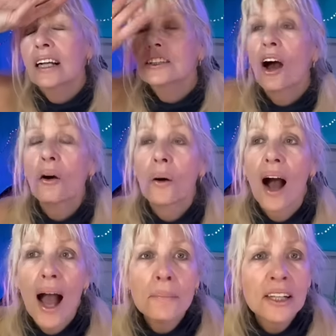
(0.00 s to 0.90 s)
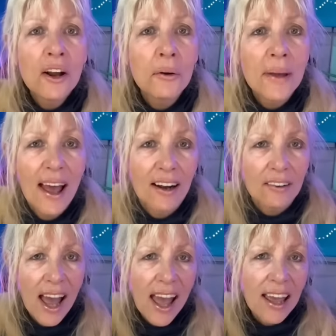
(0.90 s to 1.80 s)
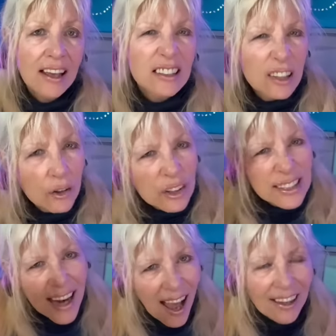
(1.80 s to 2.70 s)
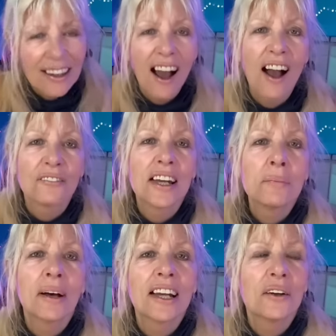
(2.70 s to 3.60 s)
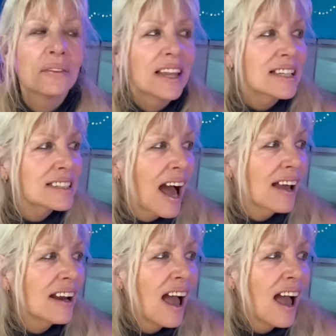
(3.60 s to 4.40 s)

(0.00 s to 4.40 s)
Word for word: No, I'm a nomad, okay? So knock it off anybody who thinks that.